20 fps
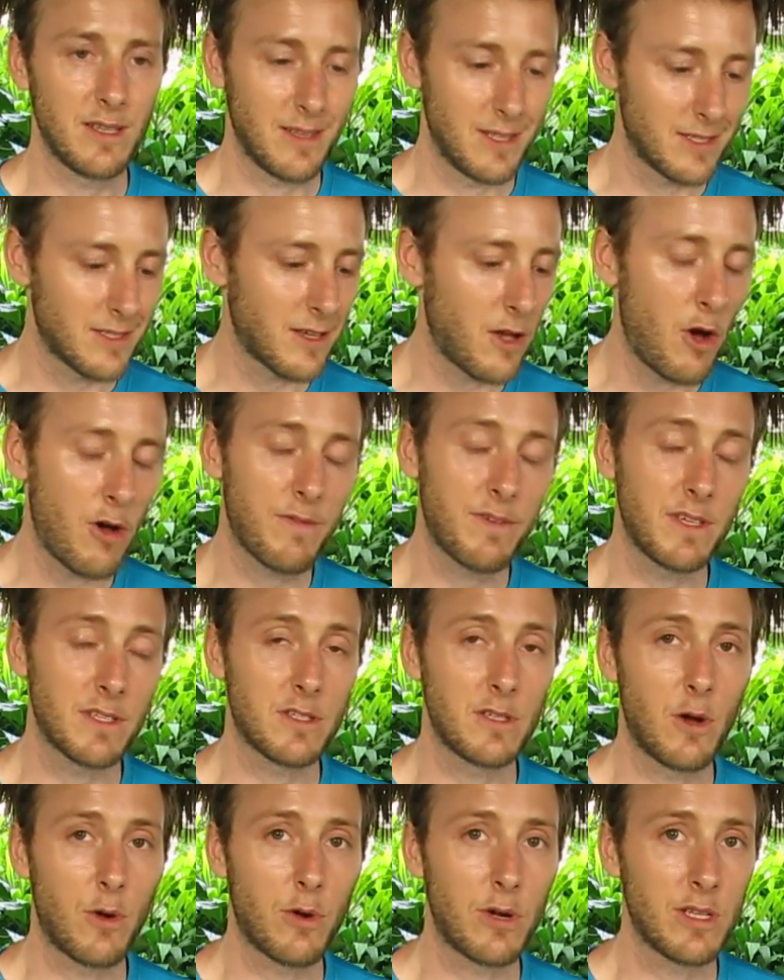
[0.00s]
This coffee is
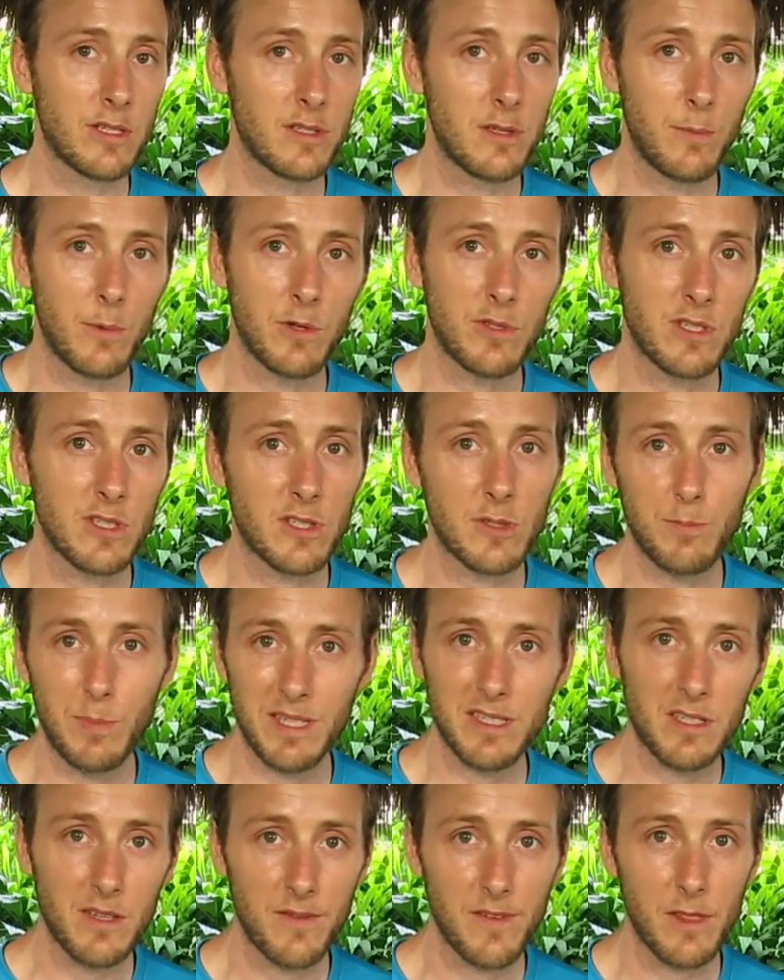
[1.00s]
known as the most
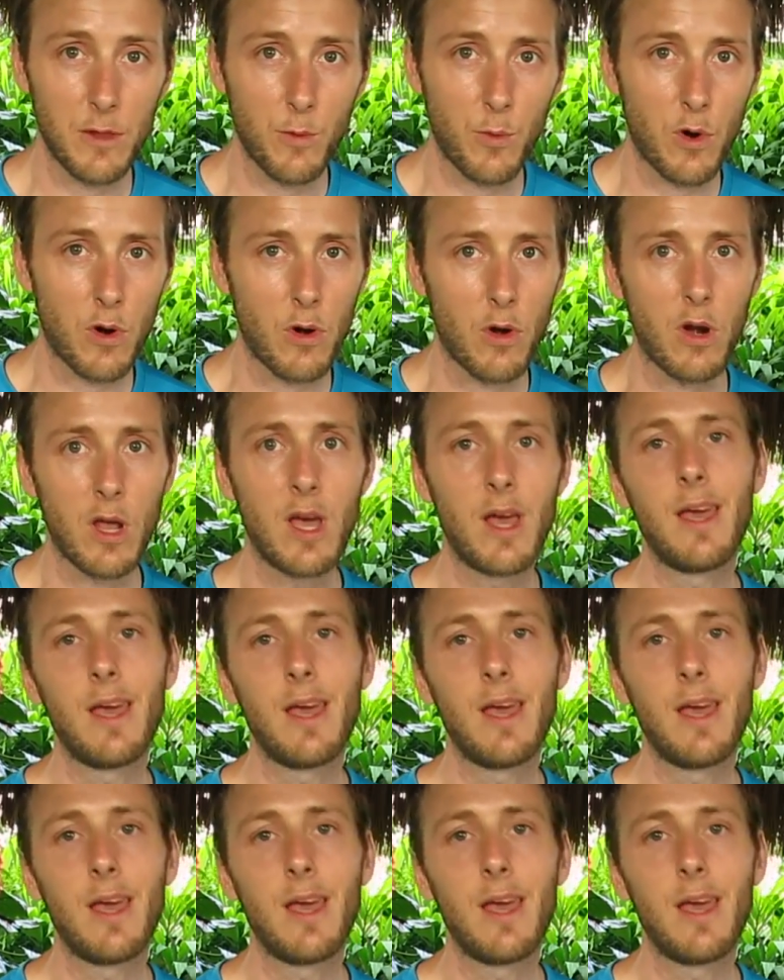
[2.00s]
expensive in the world.